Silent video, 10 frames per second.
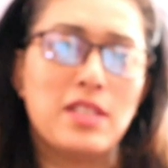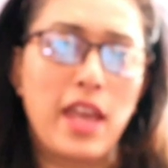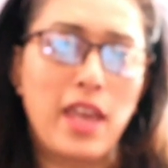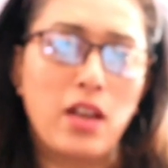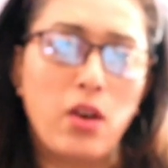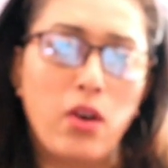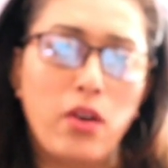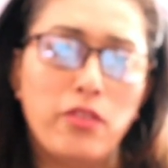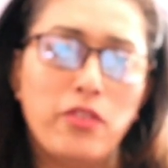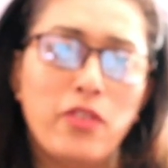sake
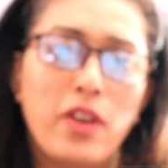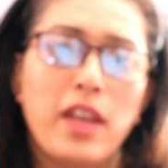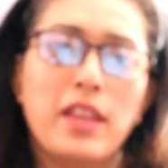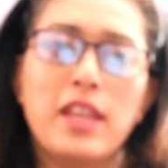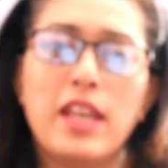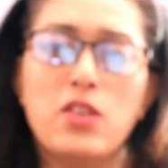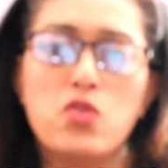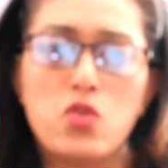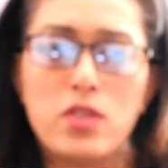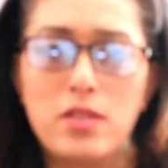of, in the
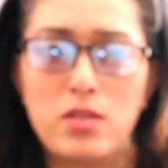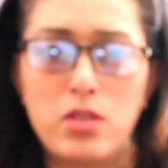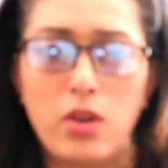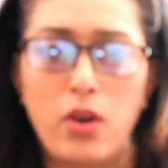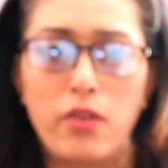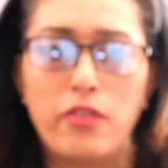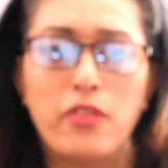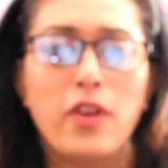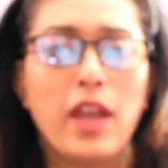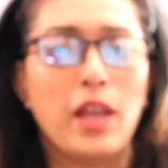interest of,
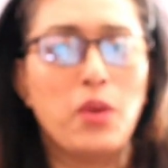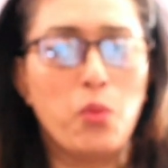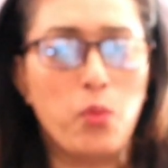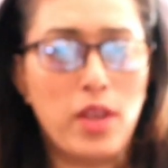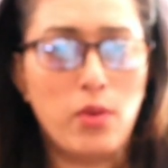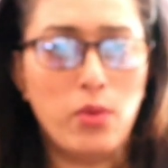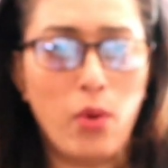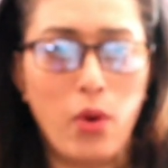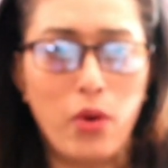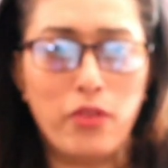in view
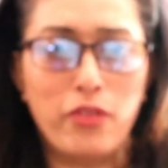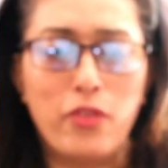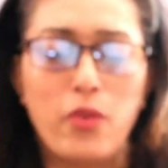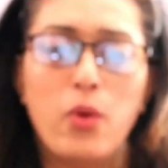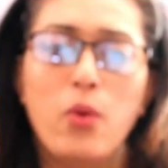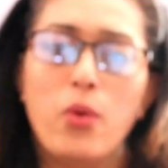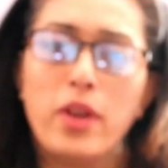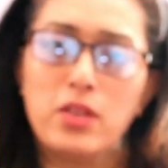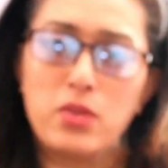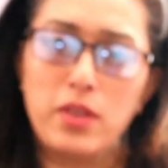of,
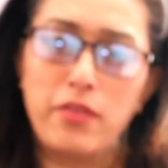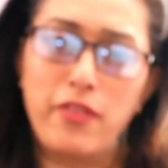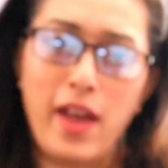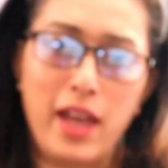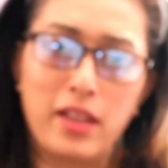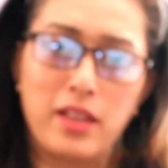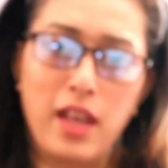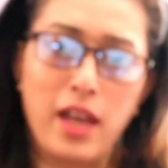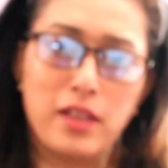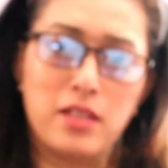owing to the fact
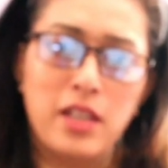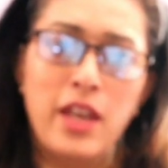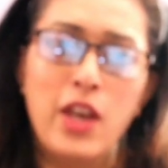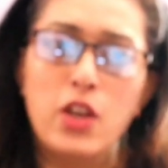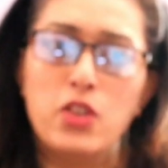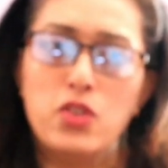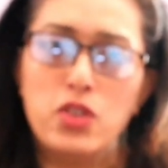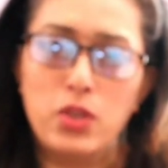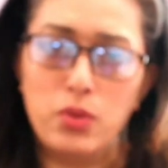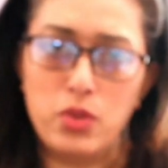that,
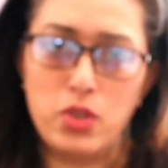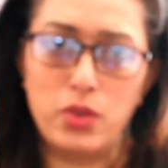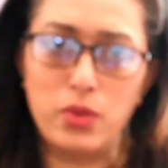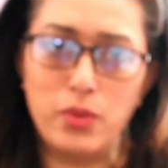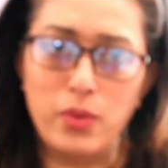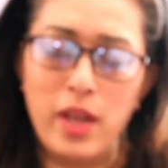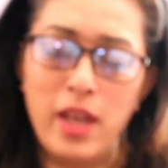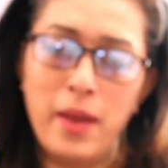due to.